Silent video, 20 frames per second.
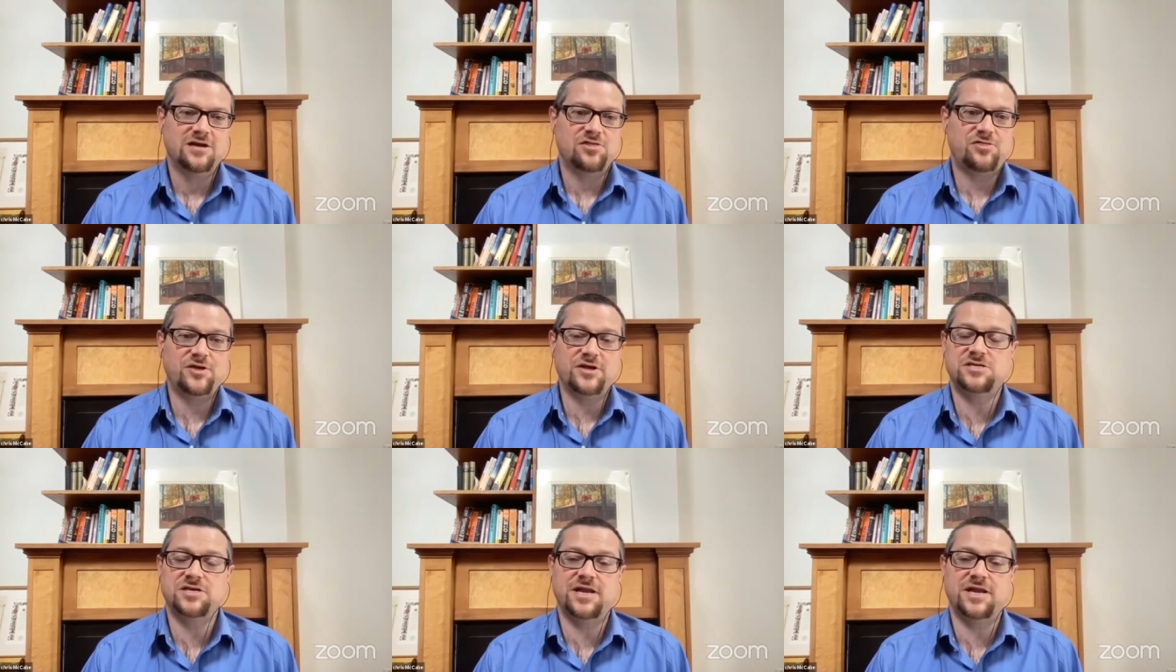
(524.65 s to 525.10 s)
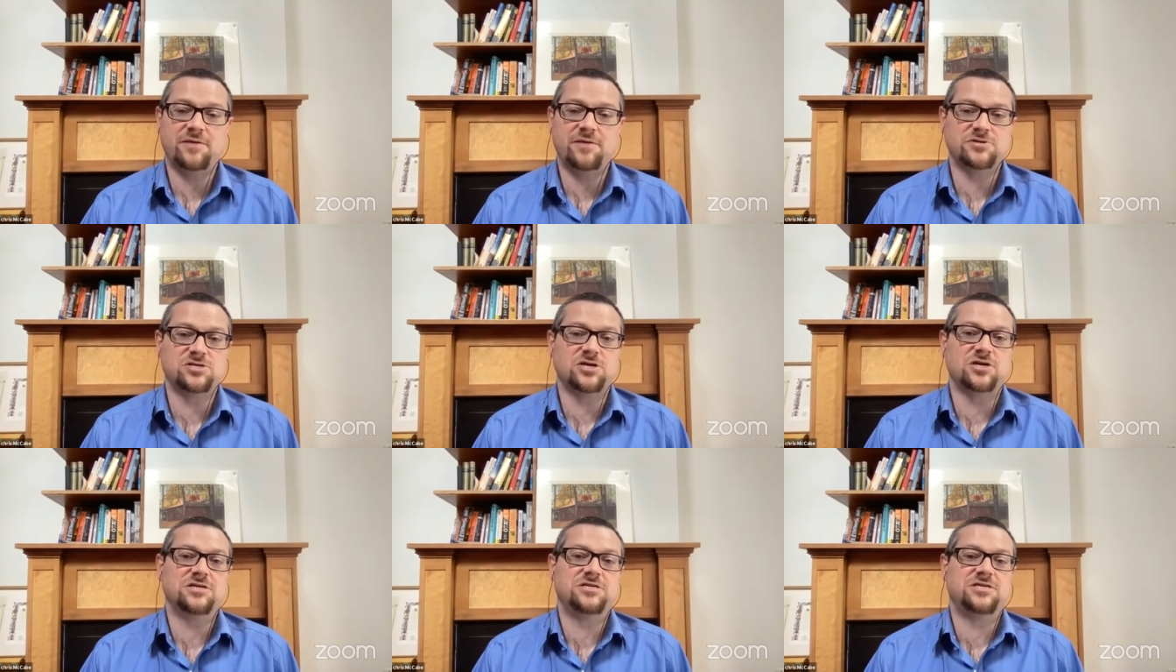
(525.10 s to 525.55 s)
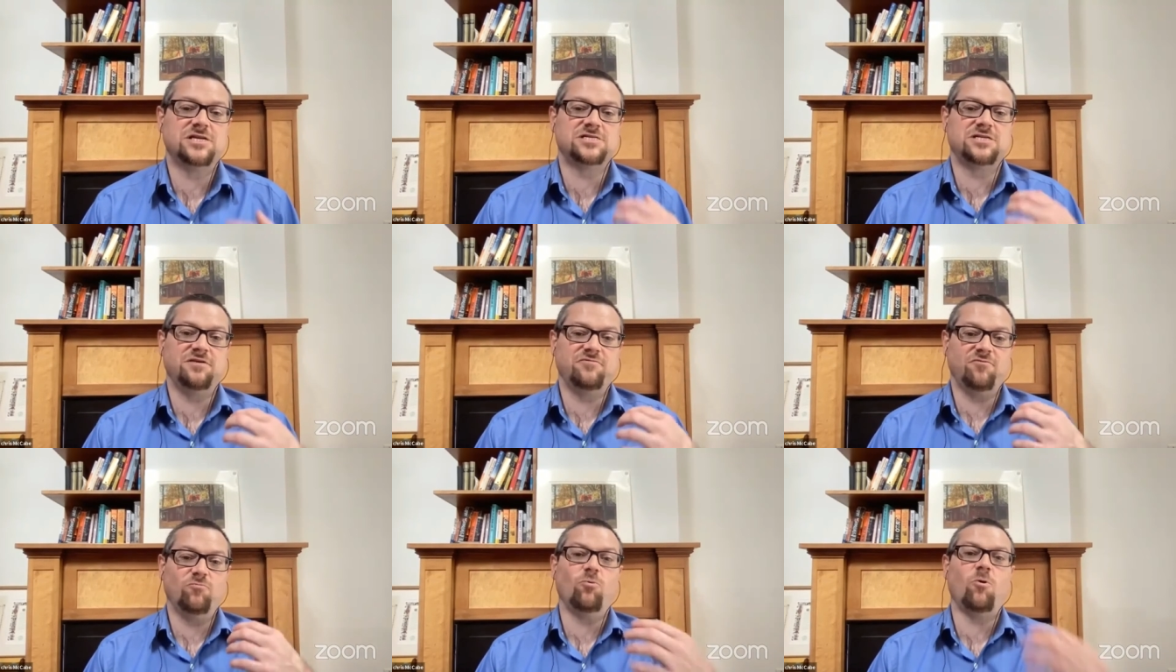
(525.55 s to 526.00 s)
Things that Amazon
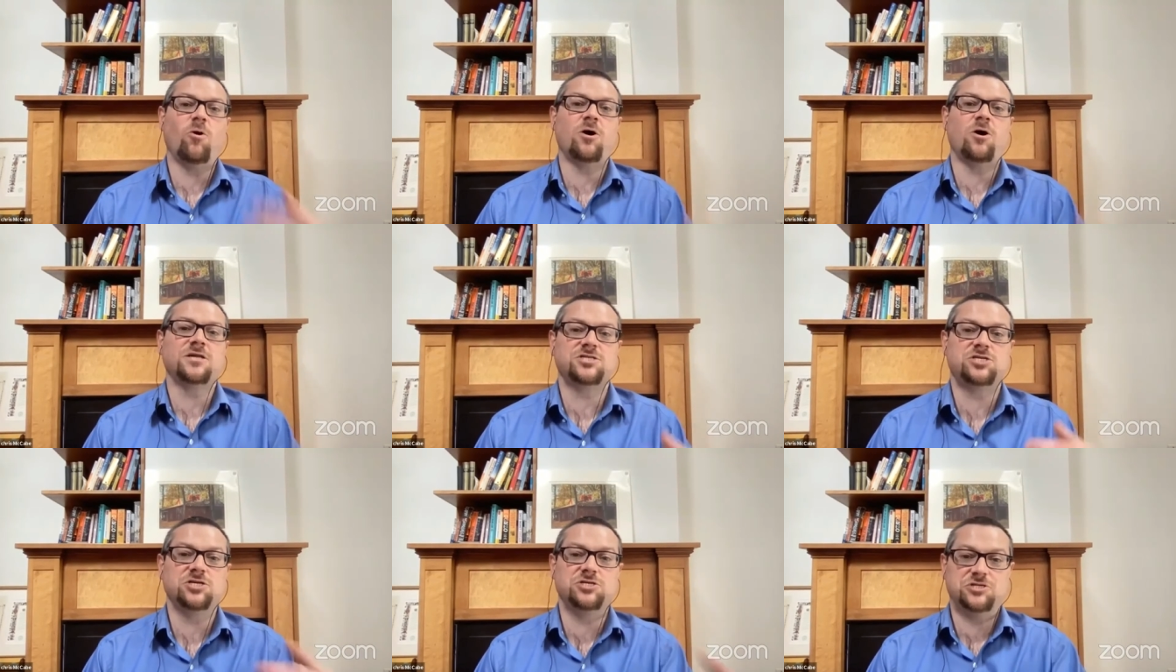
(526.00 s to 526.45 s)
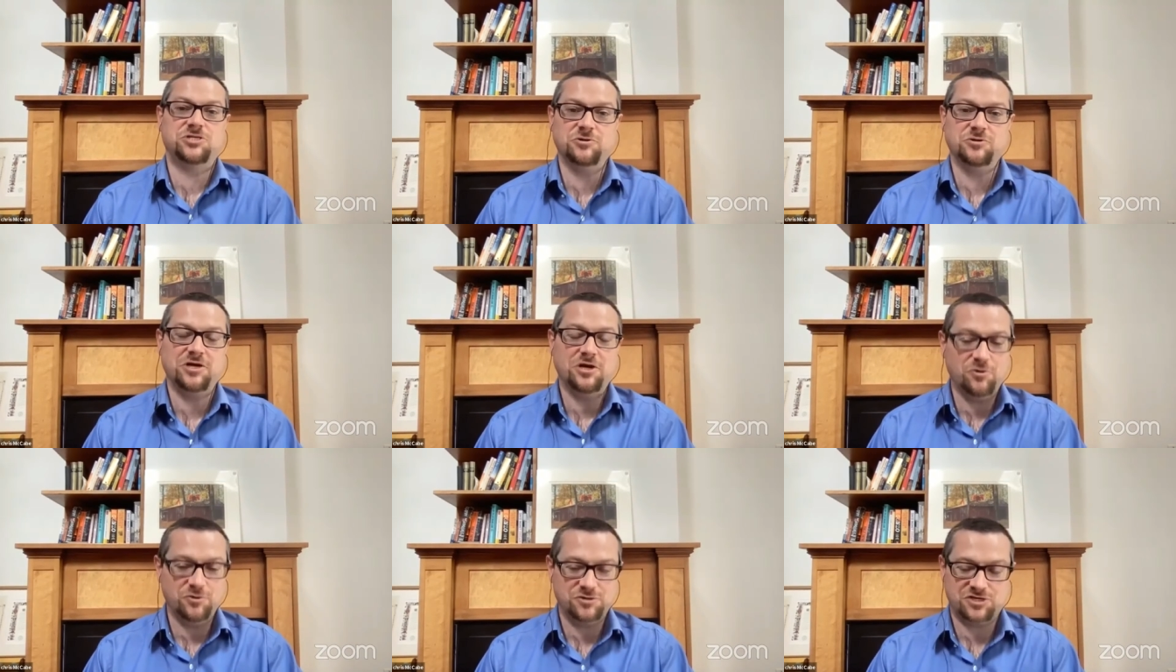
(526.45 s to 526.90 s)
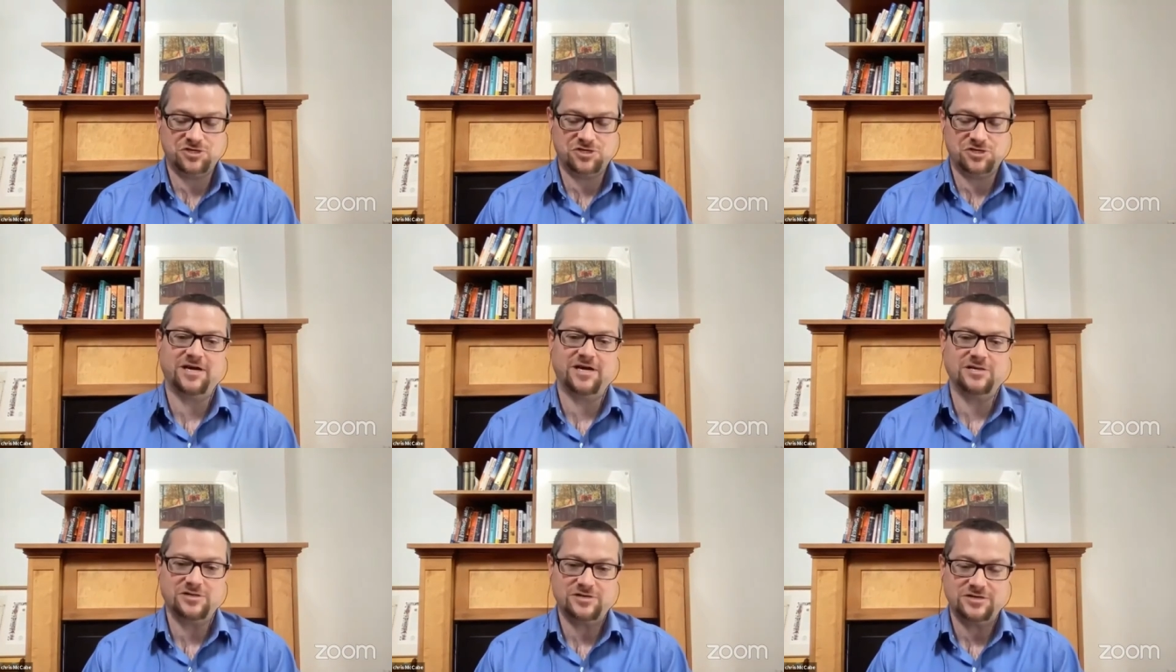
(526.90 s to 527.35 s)
doesn't even want to do to you as a
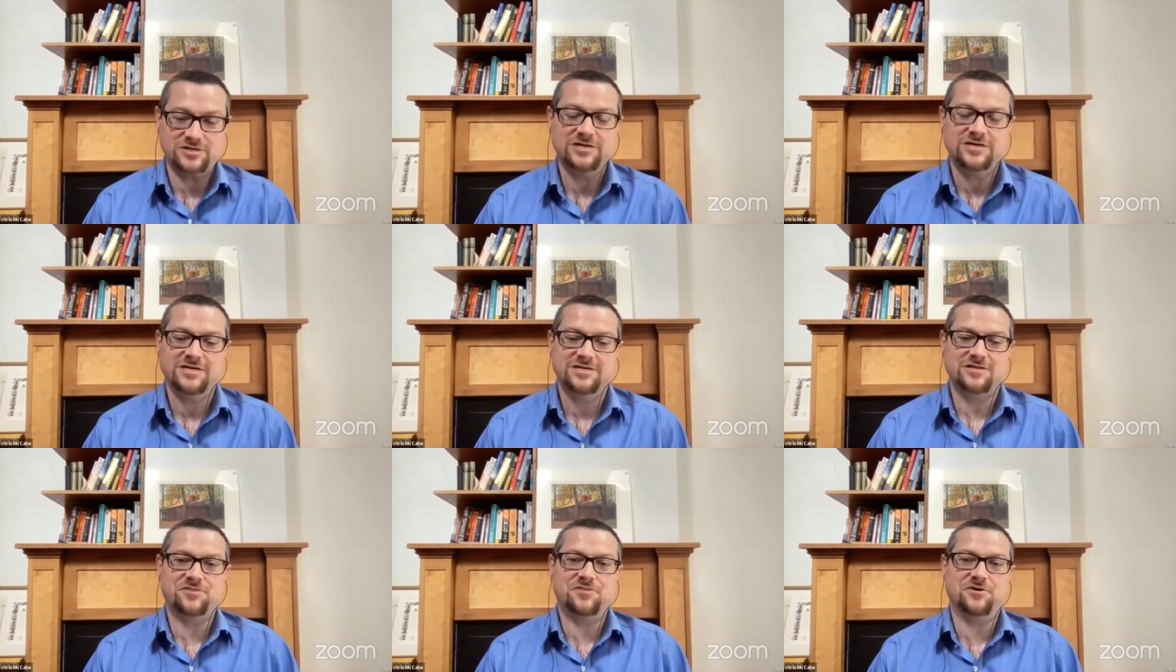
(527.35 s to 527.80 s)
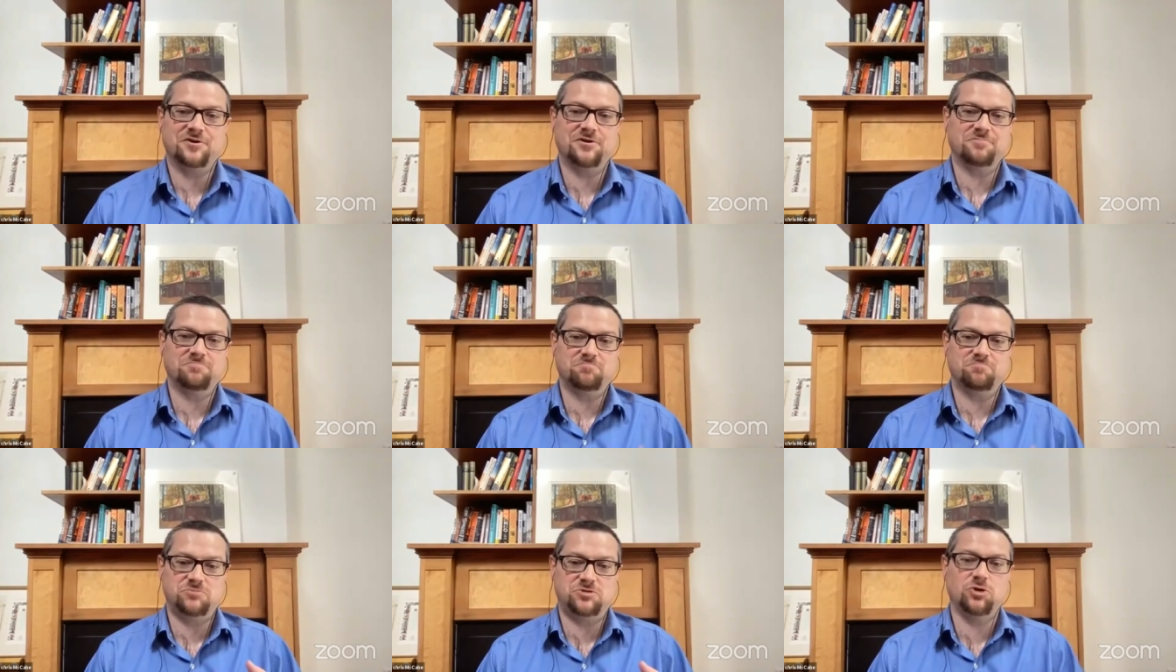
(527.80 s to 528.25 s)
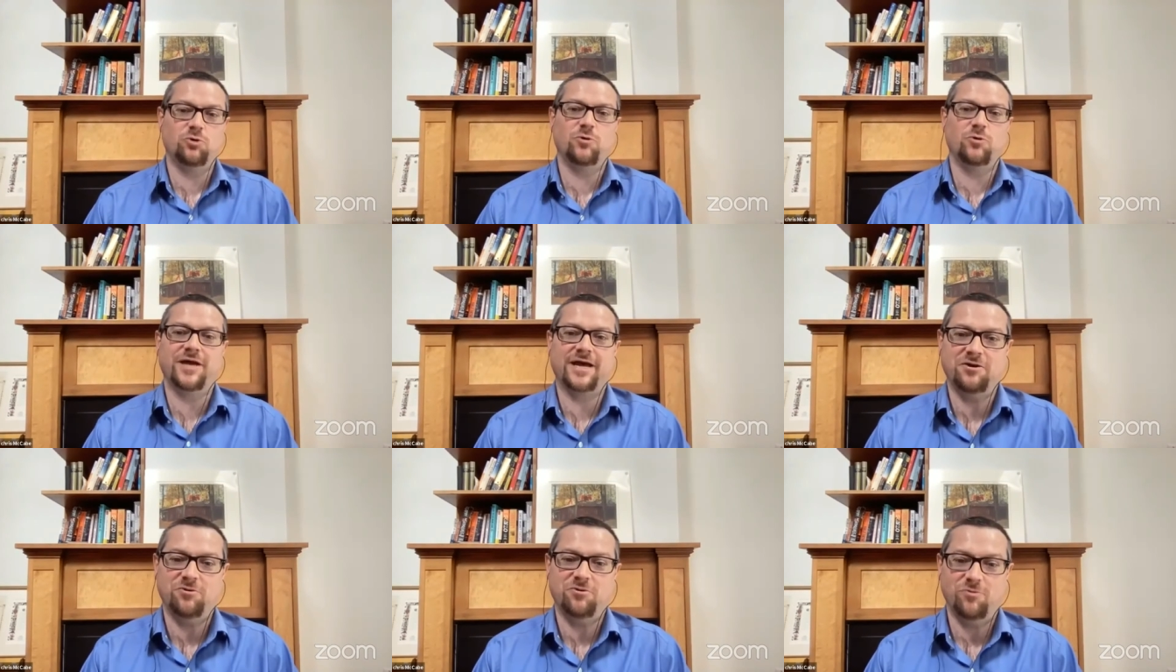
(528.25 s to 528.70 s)
seller that they're
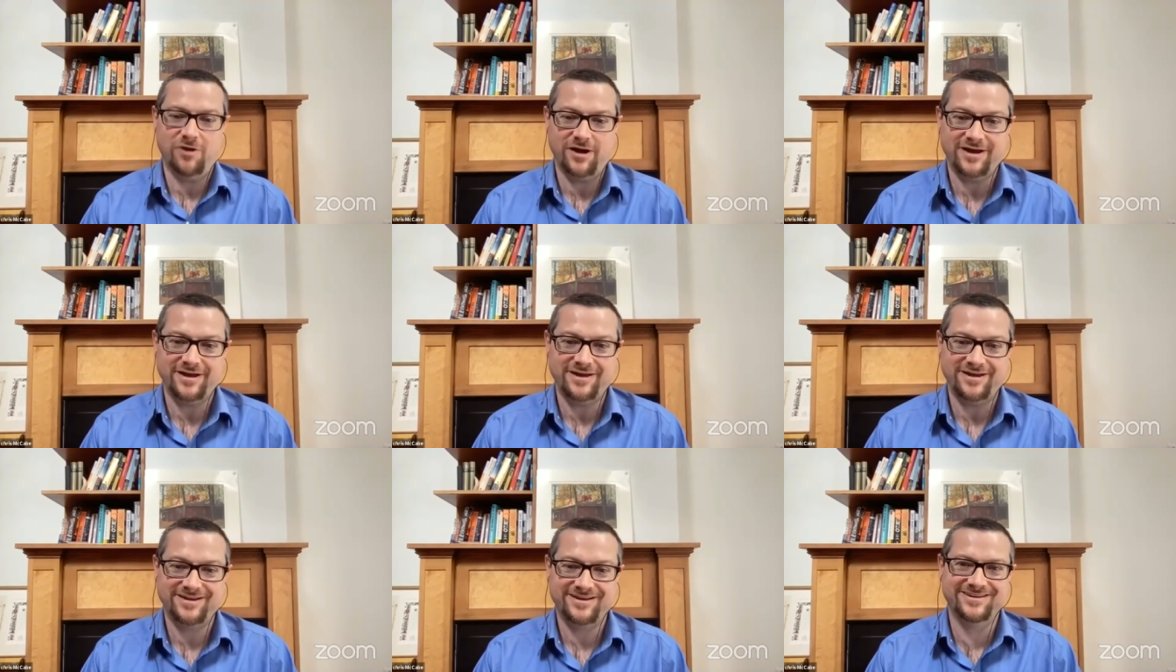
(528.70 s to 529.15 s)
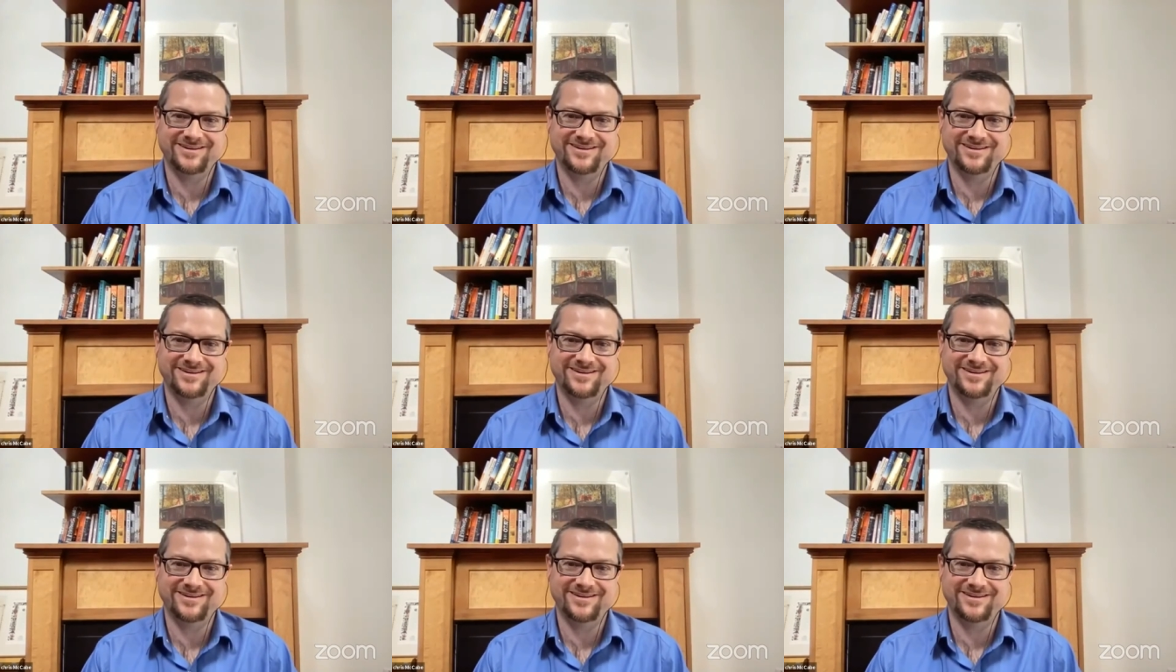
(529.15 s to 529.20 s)
doing anyway.